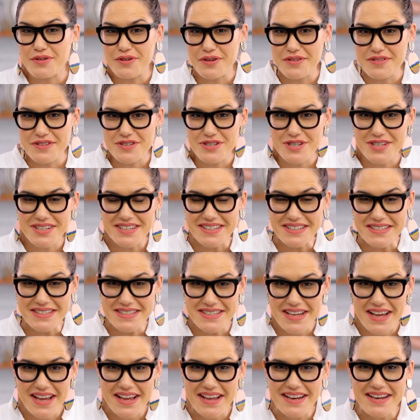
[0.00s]
cook on the chicken
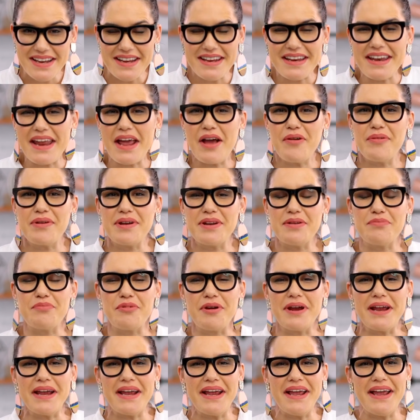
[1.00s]
done. Now we're going to
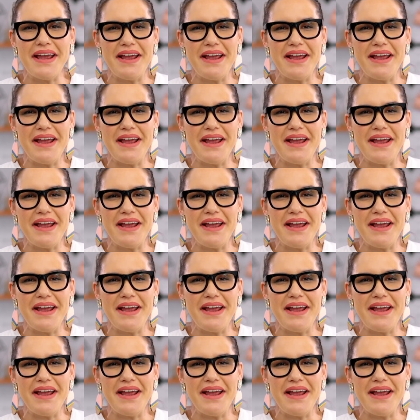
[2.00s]
bring